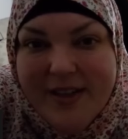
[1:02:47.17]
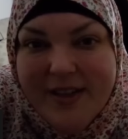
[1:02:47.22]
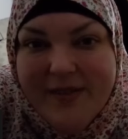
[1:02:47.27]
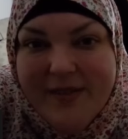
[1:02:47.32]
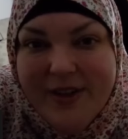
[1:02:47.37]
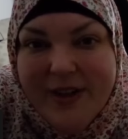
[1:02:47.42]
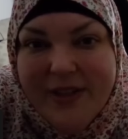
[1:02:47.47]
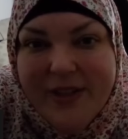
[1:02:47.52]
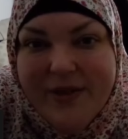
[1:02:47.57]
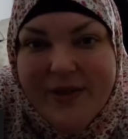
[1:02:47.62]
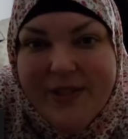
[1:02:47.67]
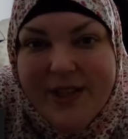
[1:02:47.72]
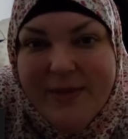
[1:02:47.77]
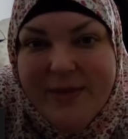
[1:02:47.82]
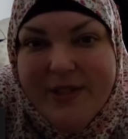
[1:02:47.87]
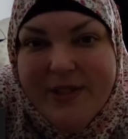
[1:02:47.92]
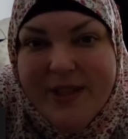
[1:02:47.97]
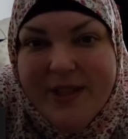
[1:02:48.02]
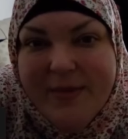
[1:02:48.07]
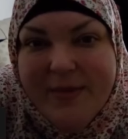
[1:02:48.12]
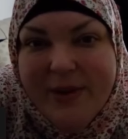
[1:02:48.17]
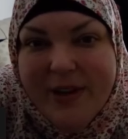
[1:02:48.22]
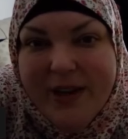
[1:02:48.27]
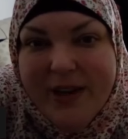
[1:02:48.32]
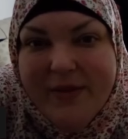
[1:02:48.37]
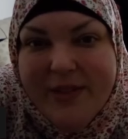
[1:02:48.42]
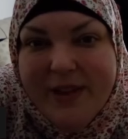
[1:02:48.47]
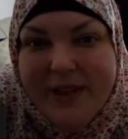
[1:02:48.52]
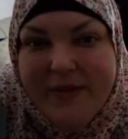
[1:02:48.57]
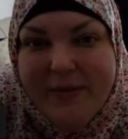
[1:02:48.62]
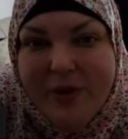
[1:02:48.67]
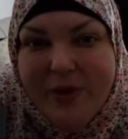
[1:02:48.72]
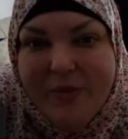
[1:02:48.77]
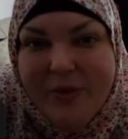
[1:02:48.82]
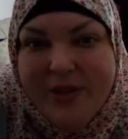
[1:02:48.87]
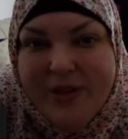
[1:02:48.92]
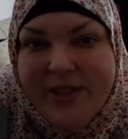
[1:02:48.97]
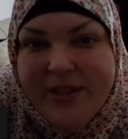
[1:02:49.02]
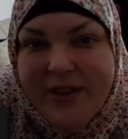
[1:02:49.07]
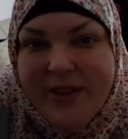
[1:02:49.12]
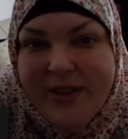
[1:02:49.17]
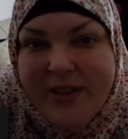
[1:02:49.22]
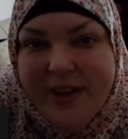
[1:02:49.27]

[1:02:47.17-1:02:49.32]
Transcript: Fairly new sub does work outside from home, or he's